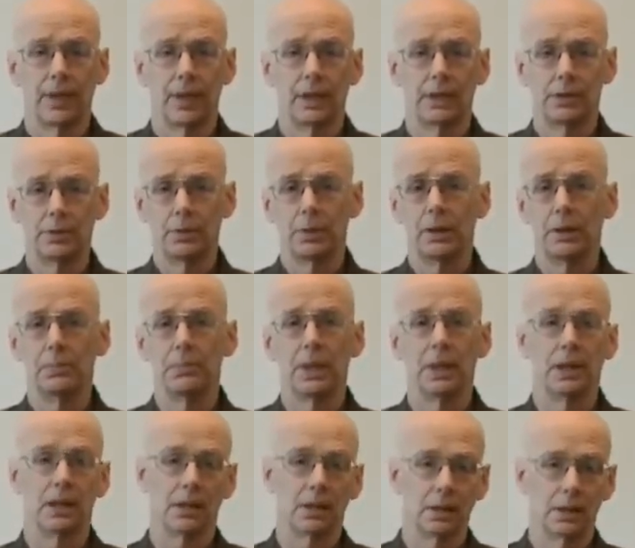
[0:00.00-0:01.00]
It's really
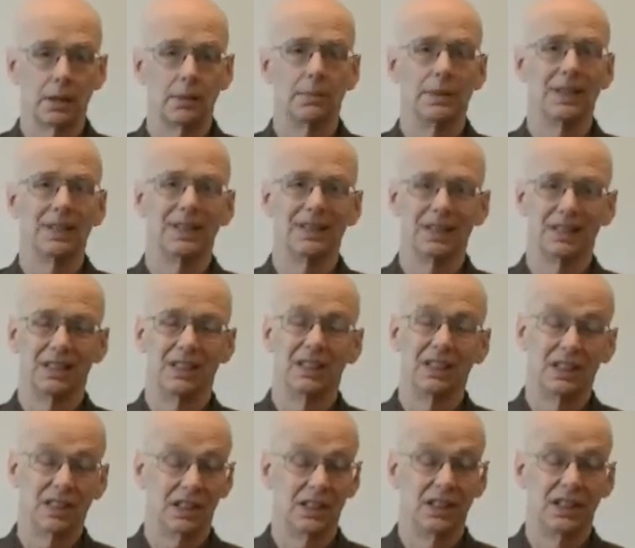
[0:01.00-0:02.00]
better, it's
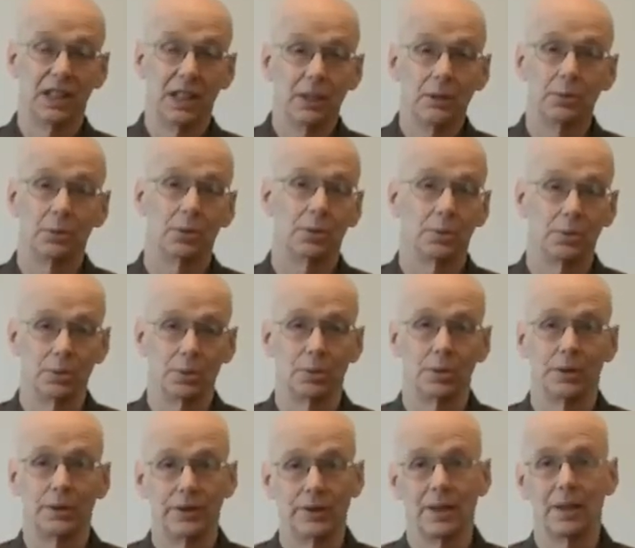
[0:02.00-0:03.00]
just a general
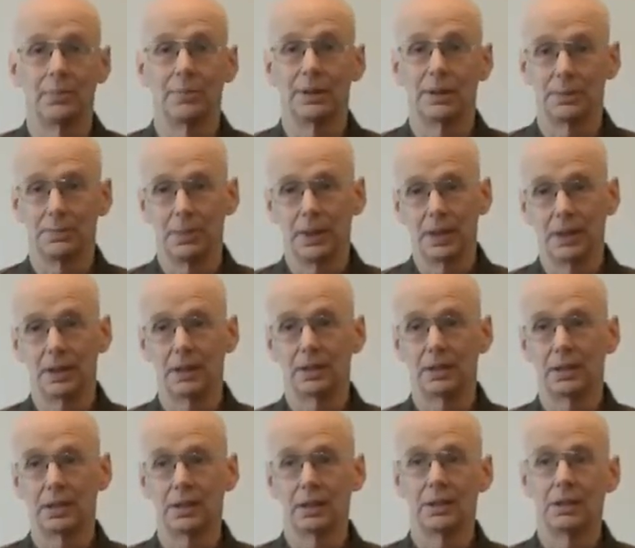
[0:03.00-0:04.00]
rule of thumb, it's better
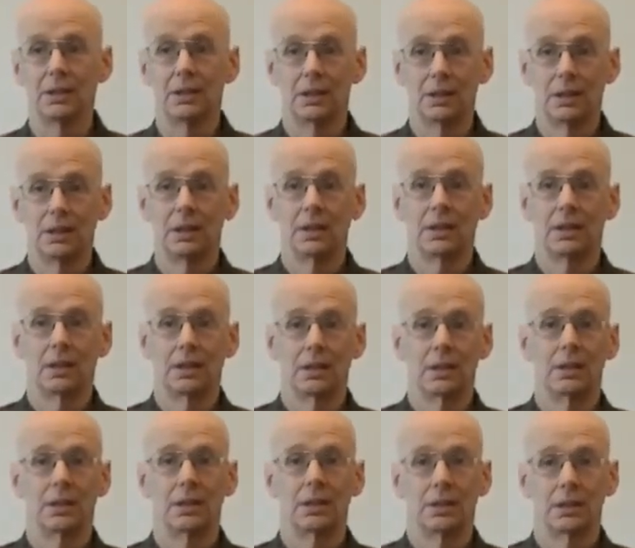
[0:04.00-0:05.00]
to
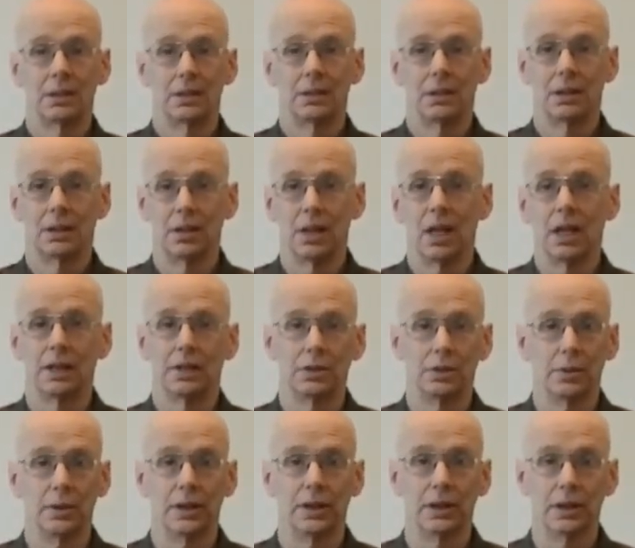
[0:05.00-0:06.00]
not
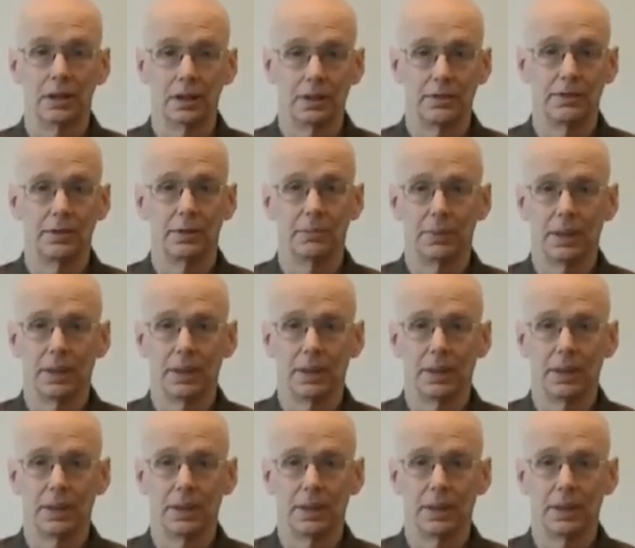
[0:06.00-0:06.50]
drink if you're